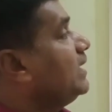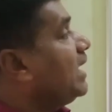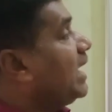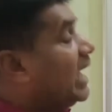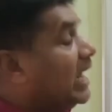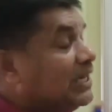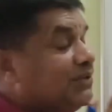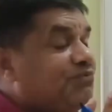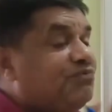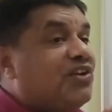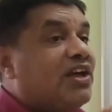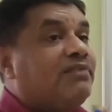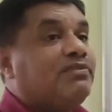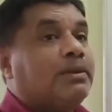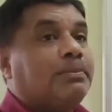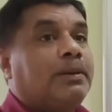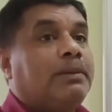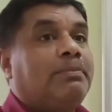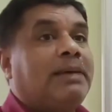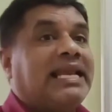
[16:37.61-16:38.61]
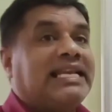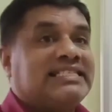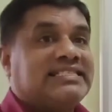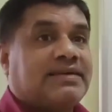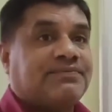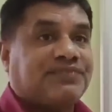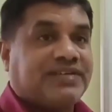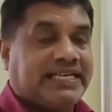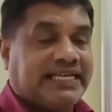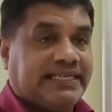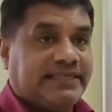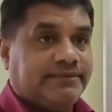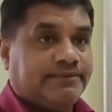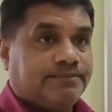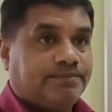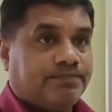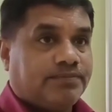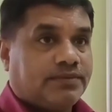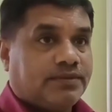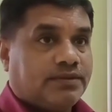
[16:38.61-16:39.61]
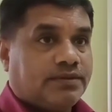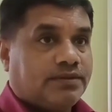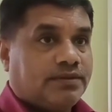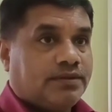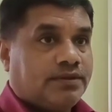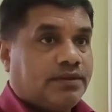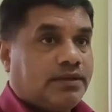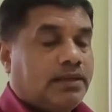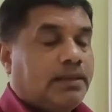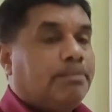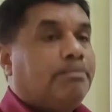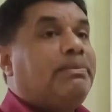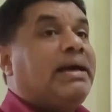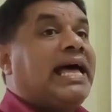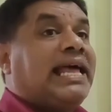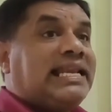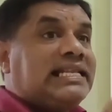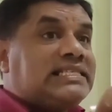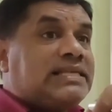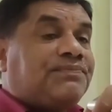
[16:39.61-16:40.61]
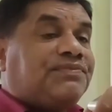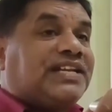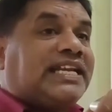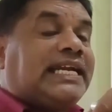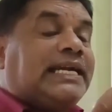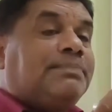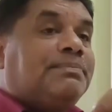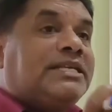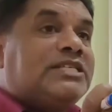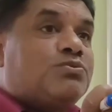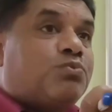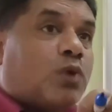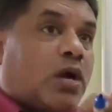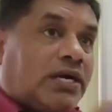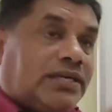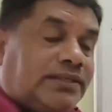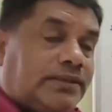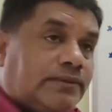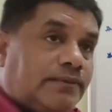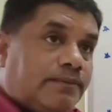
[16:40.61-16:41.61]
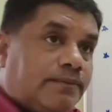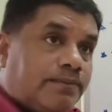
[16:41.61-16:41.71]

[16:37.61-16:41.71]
unfavorable balance of trade. Balance of trade means what?